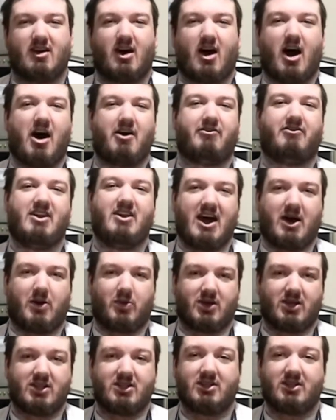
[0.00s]
half an
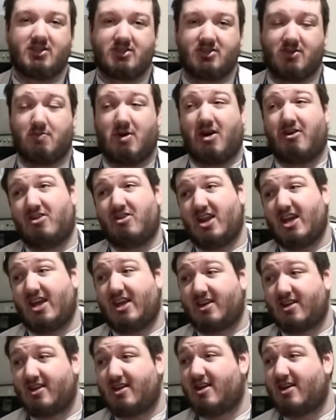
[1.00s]
hour to
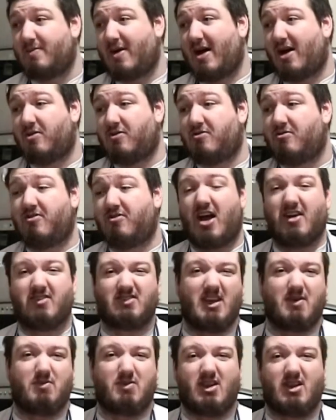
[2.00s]
marinate, and about
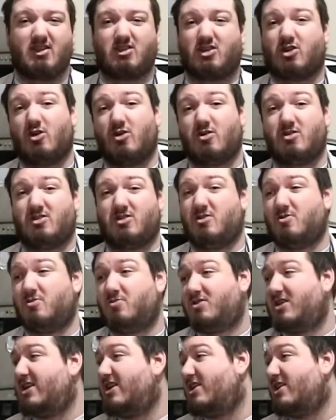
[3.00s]
5-10 minutes to cook. So
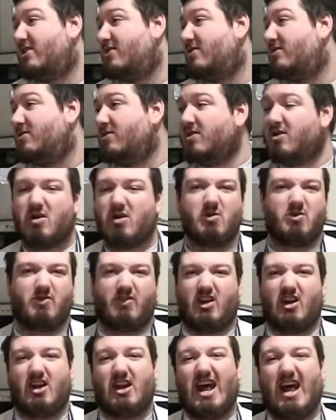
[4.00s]
dinner
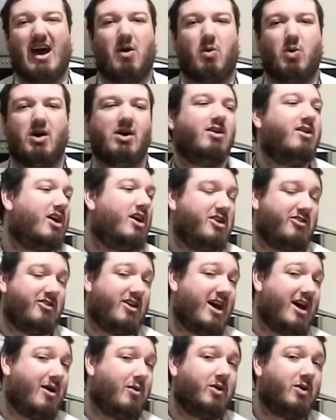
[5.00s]
within an hour, under an
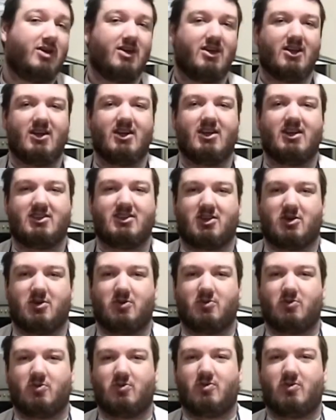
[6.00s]
hour.
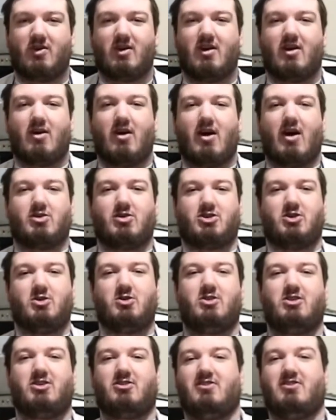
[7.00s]
So I'll show
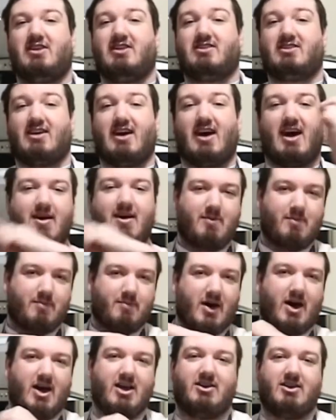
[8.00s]
you the ingredients
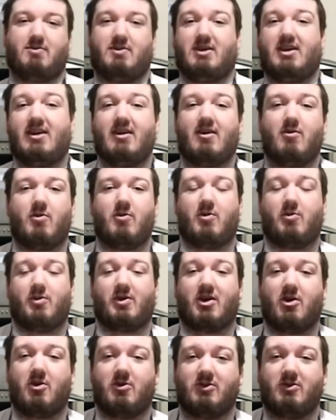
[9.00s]
behind me when we
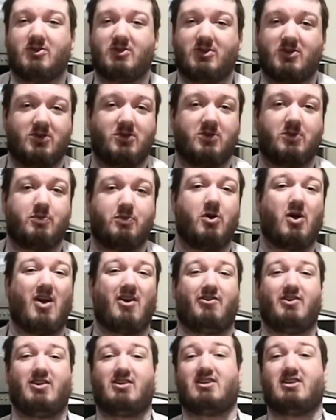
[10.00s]
go to put
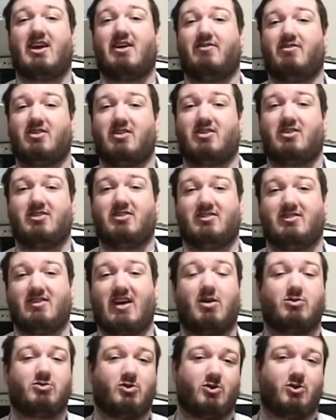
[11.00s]
everything together, because
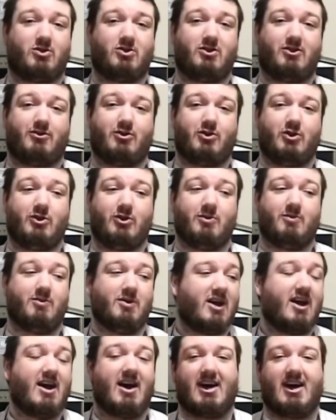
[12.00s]
I'll talk you through them
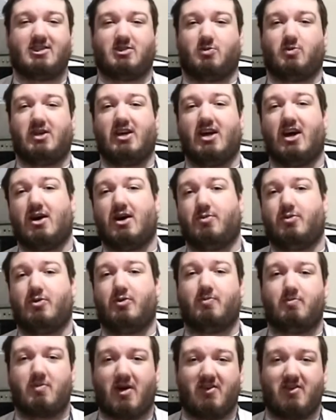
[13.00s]
as we are
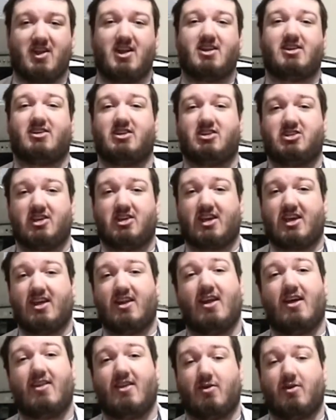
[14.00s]
marinating the chicken,
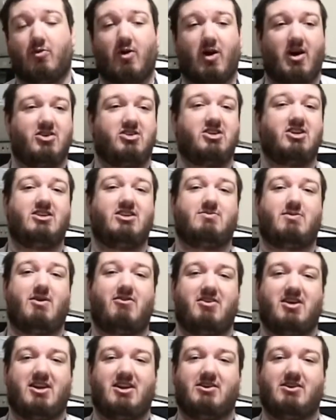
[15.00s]
and then while our chicken's
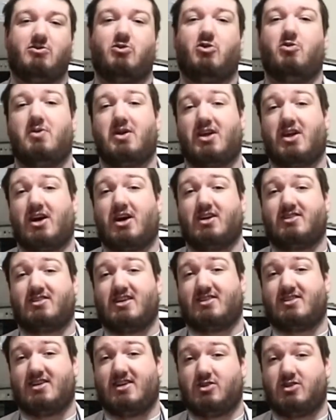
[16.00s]
marinated we'll make our
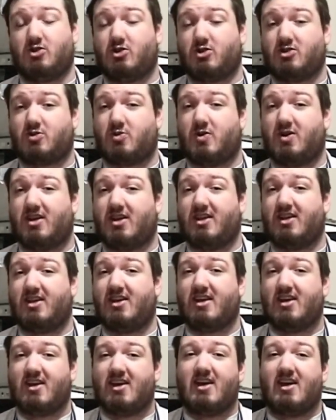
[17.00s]
satay sauce quickly,
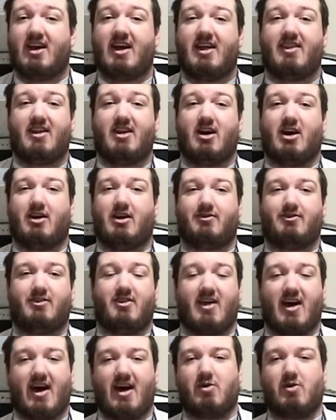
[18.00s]
and then after
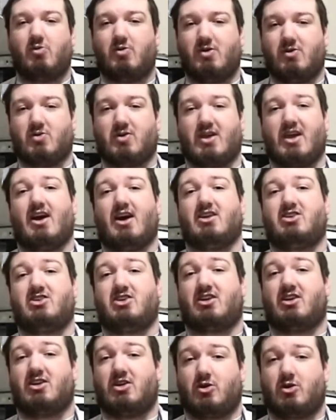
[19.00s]
that we will get our
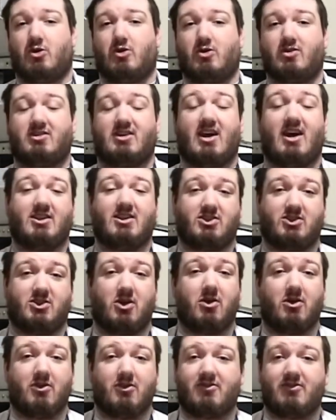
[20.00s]
chicken cooked and
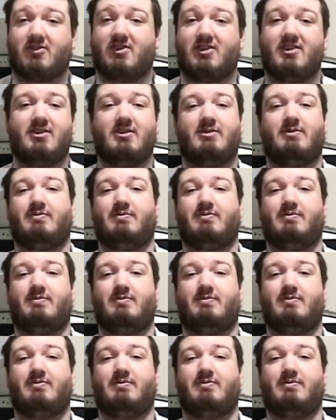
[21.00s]
served.